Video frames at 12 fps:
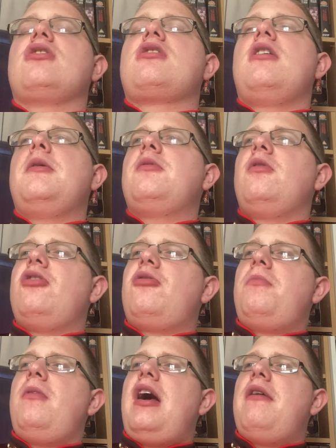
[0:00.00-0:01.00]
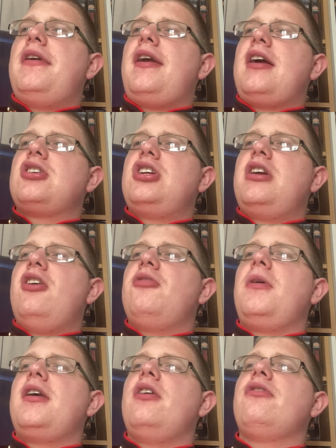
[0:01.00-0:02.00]
I can't remember how it actually goes,
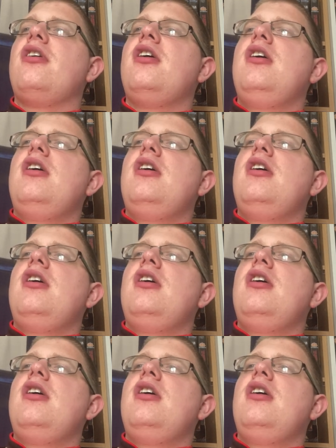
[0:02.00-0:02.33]
but he goes,